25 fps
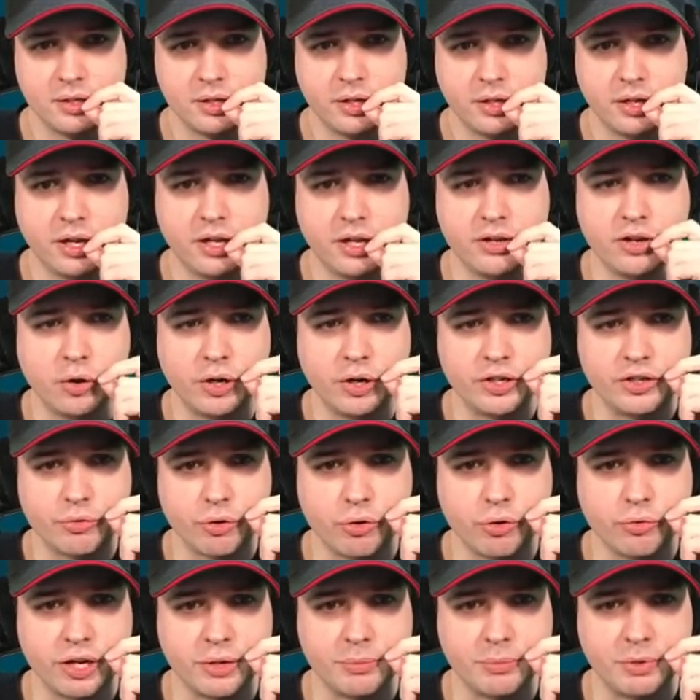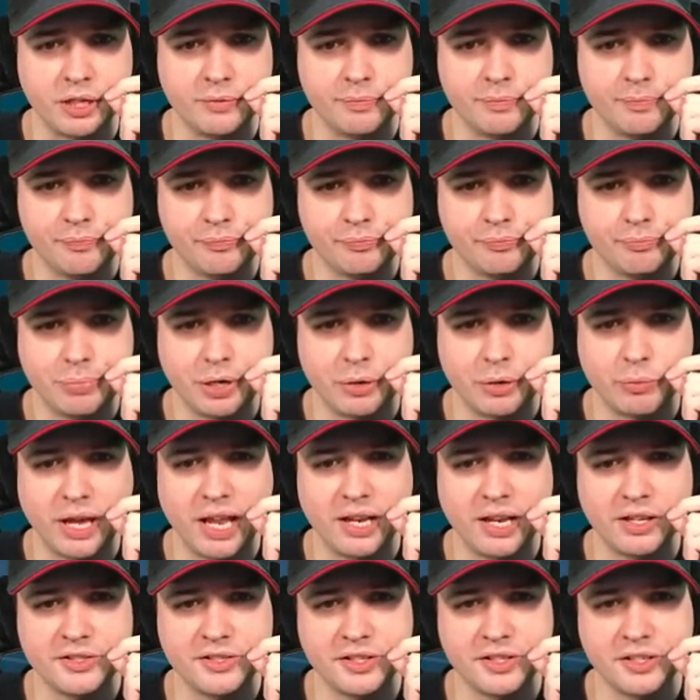No, a drone, I mean.
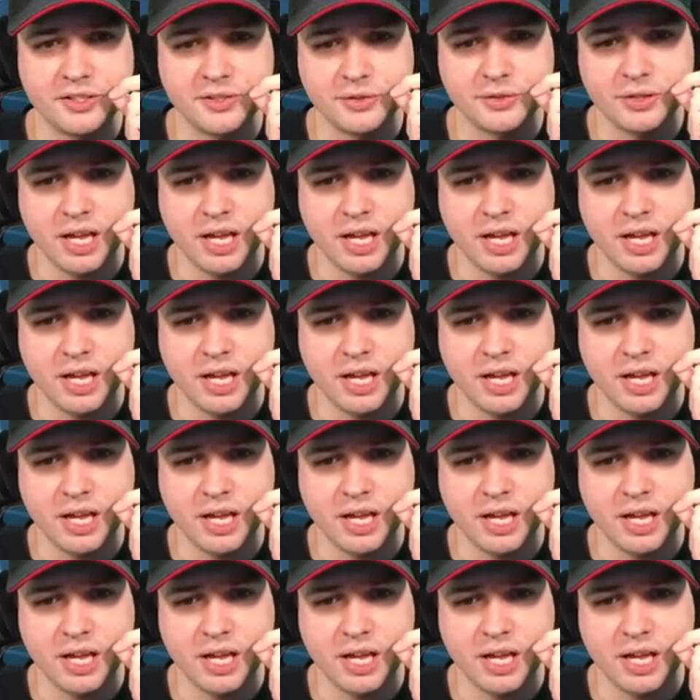Paralysis?